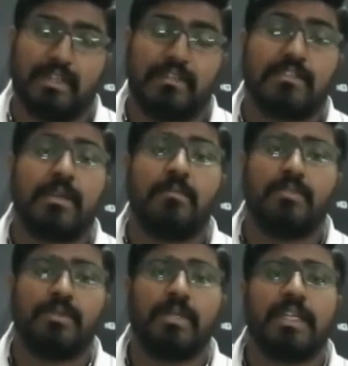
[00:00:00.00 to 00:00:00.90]
Some
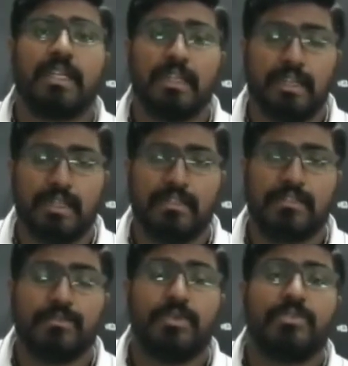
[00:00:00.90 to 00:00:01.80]
of the materials
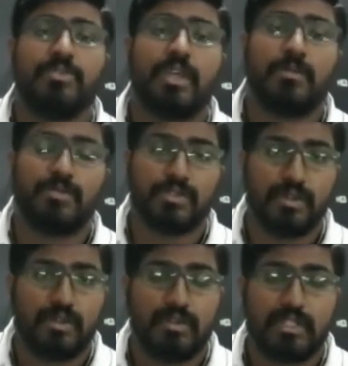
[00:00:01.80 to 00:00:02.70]
which we
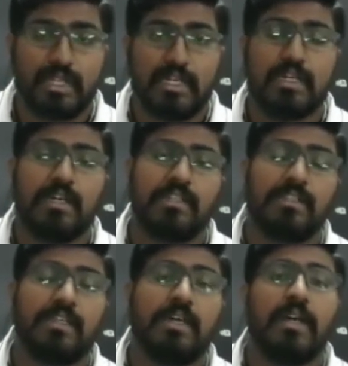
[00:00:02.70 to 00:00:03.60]
observe on the
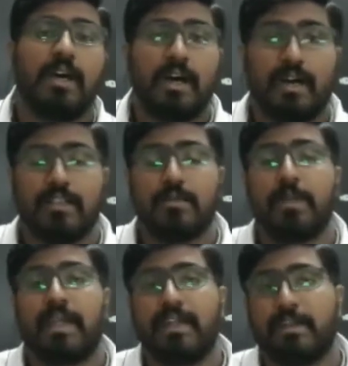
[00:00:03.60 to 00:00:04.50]
earth are the
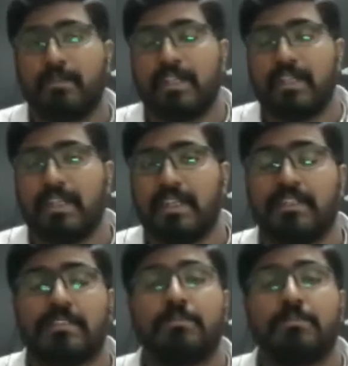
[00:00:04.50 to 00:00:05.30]
magnetic materials,